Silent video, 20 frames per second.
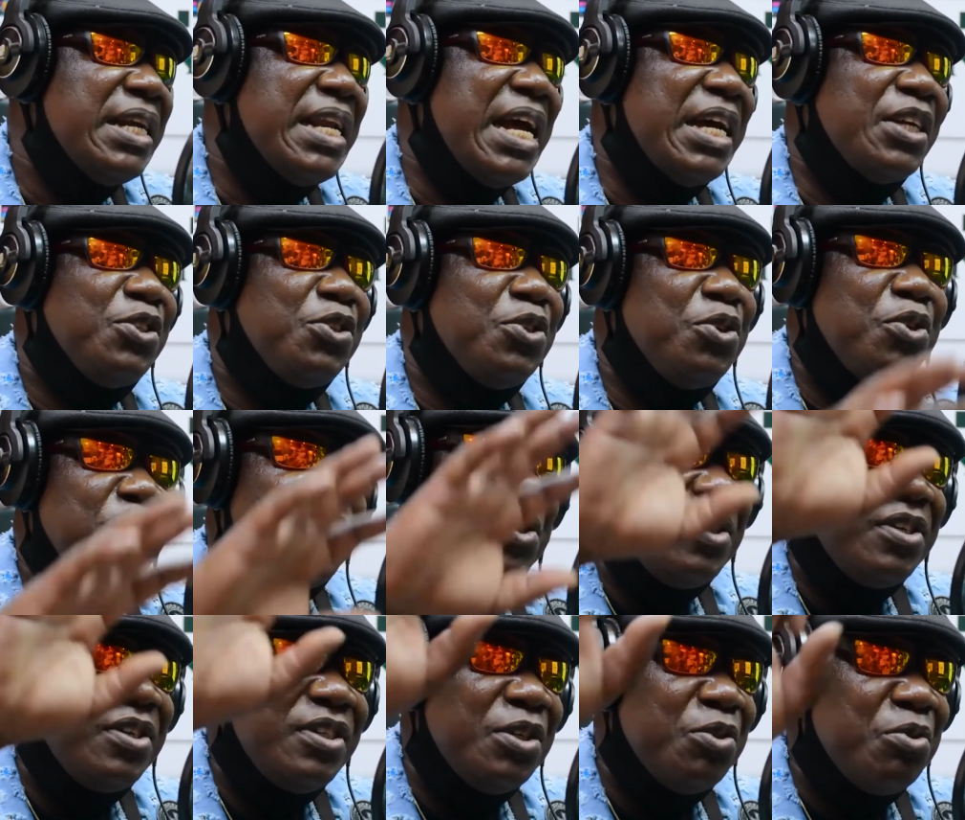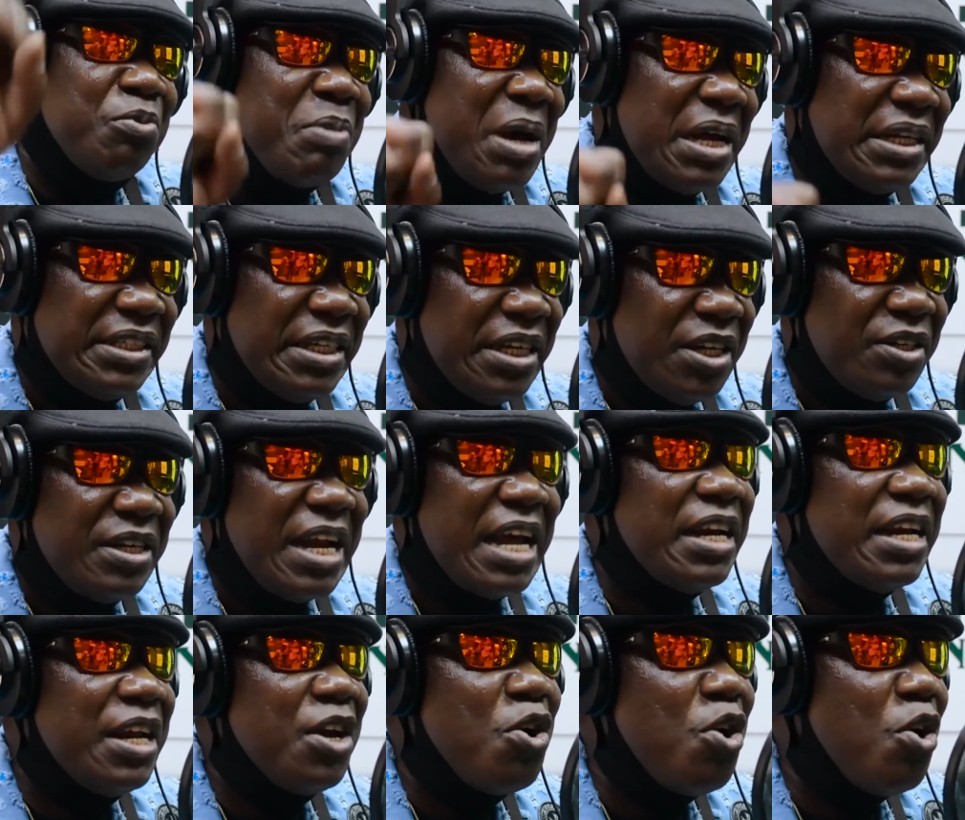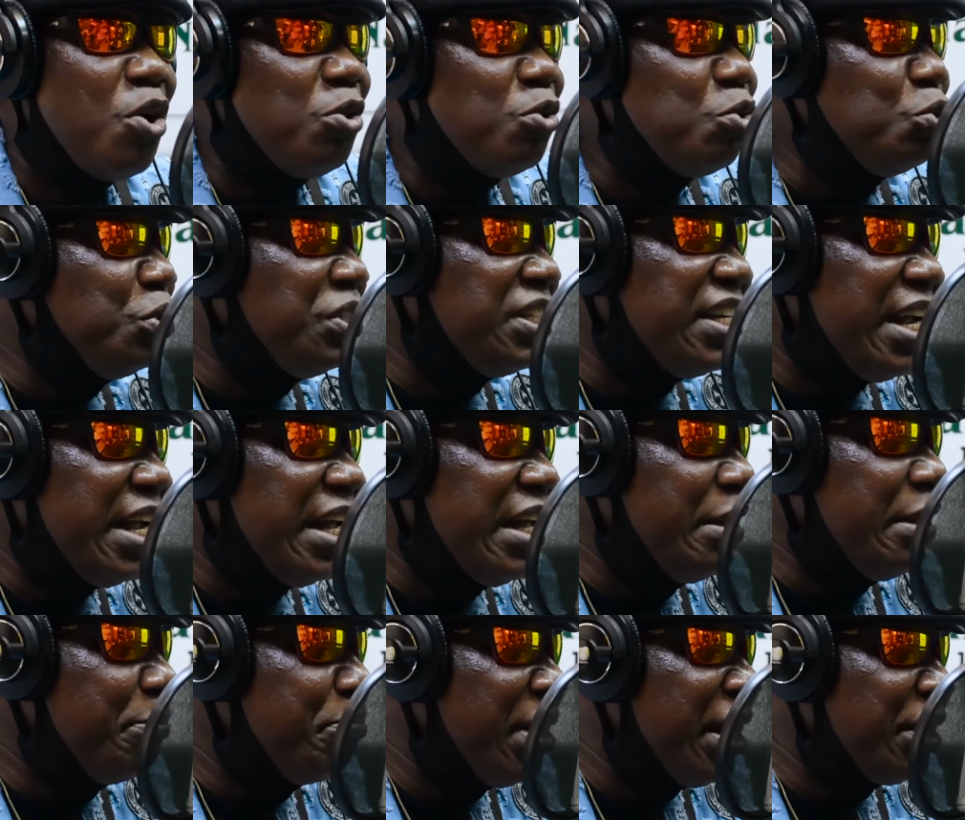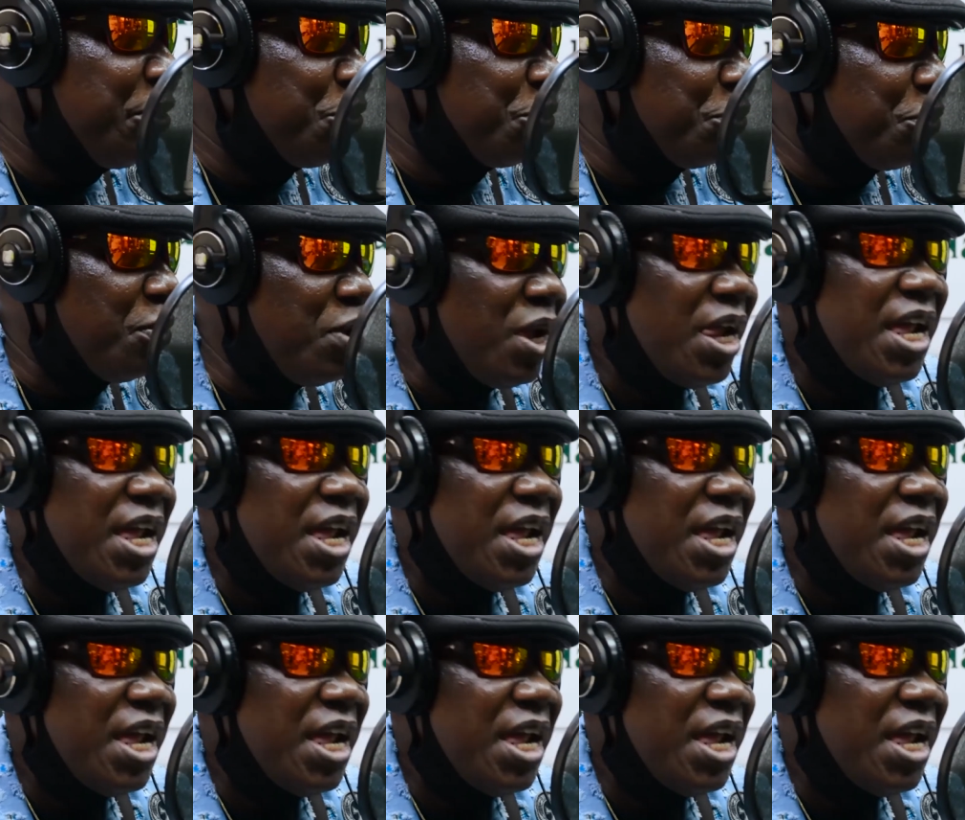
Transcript: And so the woman take, now they call Uche Ibeto.